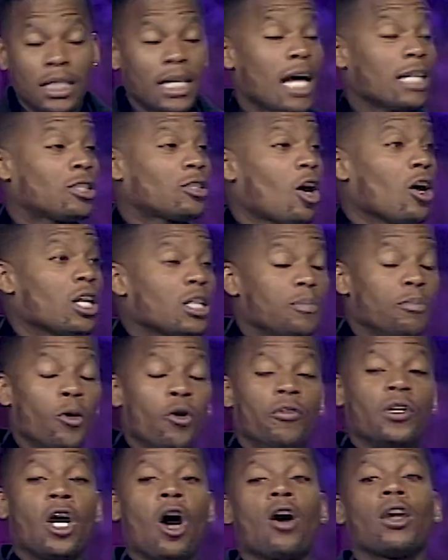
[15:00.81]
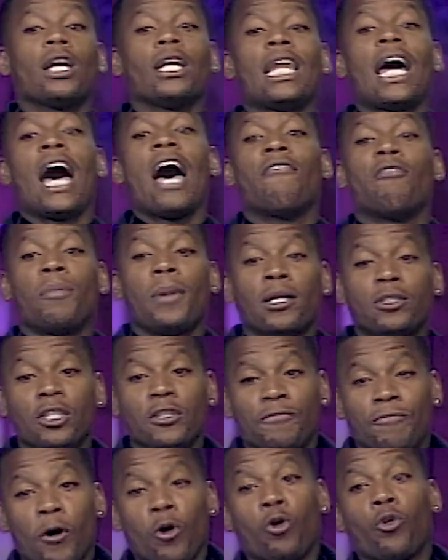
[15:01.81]
I saw this movie called Alive about these
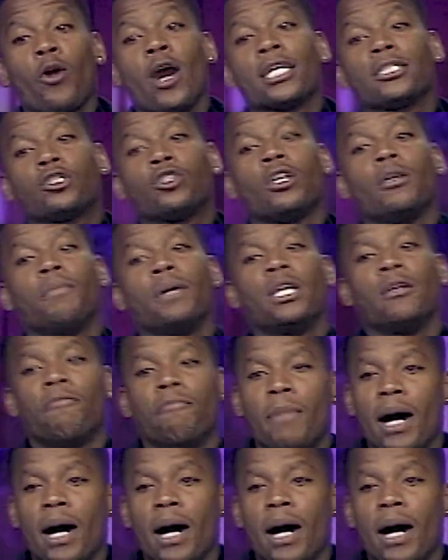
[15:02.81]
folk crashed into the middle of the